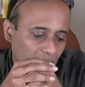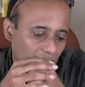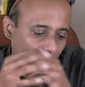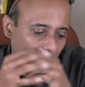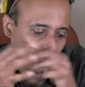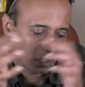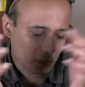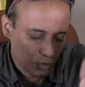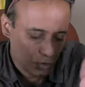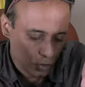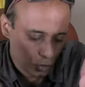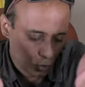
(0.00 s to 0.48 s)

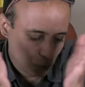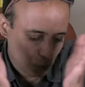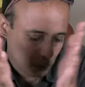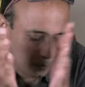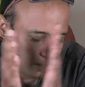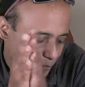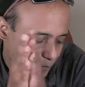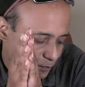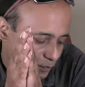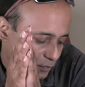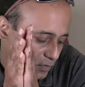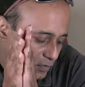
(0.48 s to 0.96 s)

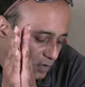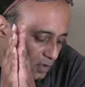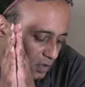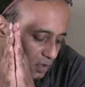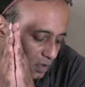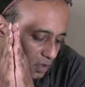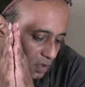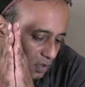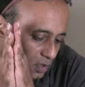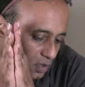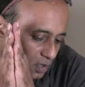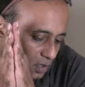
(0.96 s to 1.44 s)
Also,
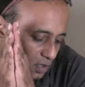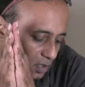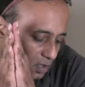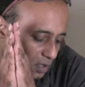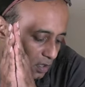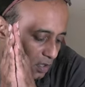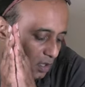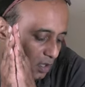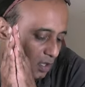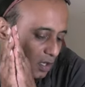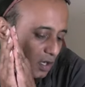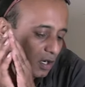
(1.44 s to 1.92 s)

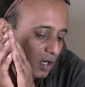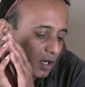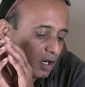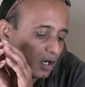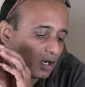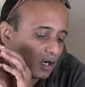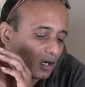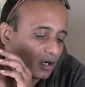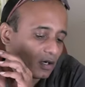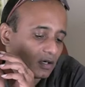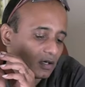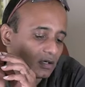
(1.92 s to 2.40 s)

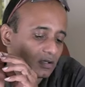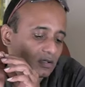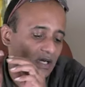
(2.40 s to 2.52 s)
uh,